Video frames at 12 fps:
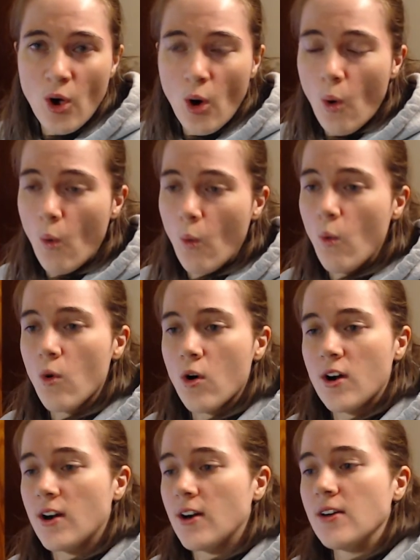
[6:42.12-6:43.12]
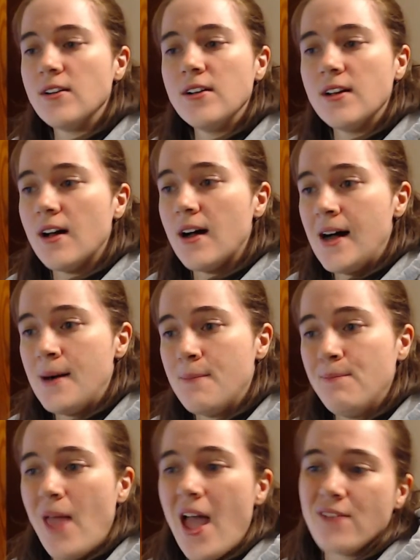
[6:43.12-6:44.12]
or
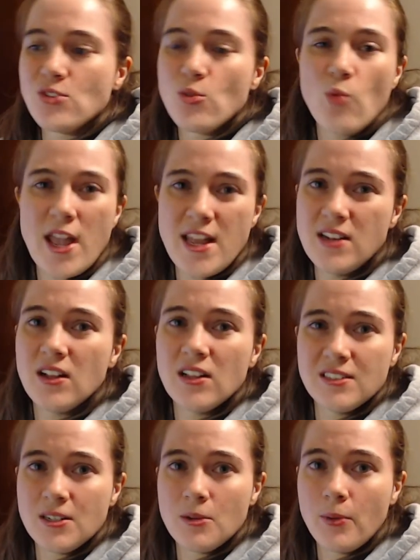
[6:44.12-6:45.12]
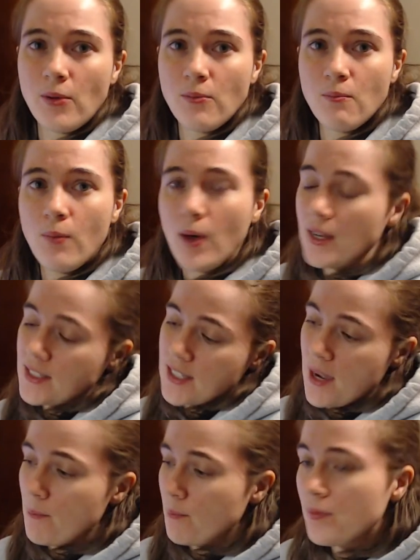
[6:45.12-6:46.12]
have to wait a little bit, but
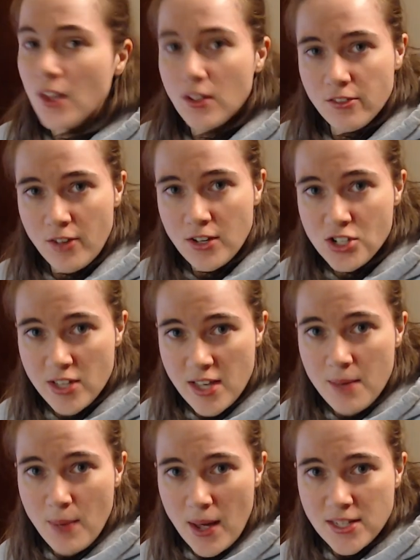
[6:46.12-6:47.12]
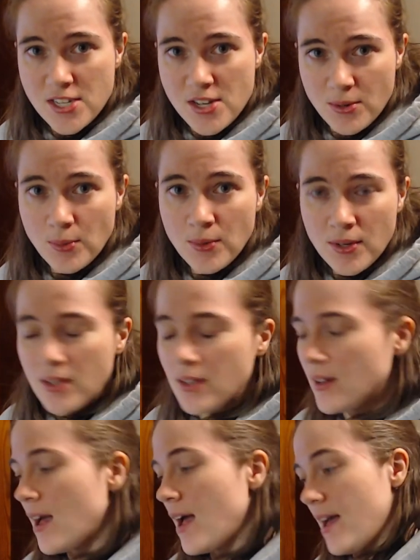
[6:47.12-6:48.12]
they'll eventually get back to you
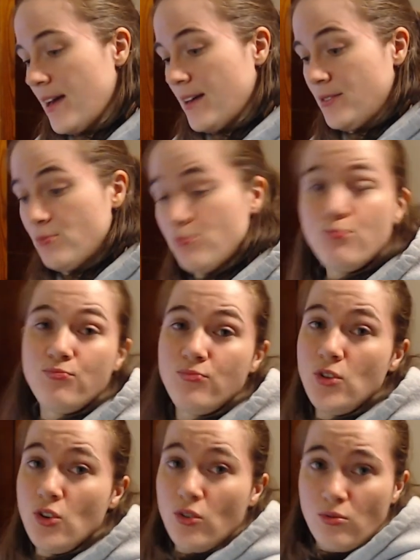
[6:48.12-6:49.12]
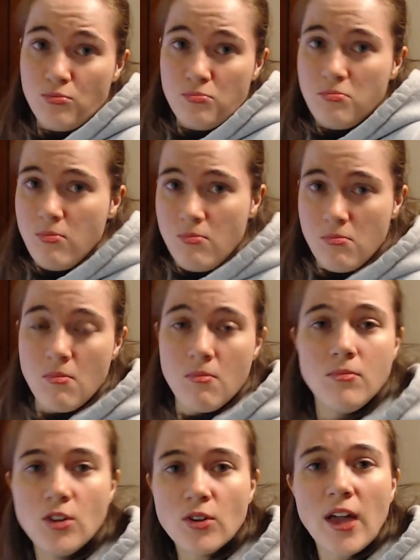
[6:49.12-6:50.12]
and you'll
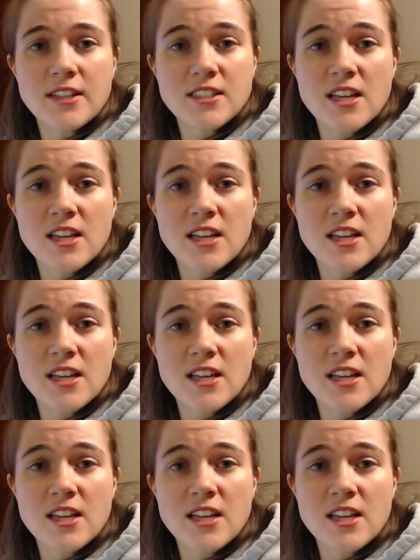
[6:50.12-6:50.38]
get things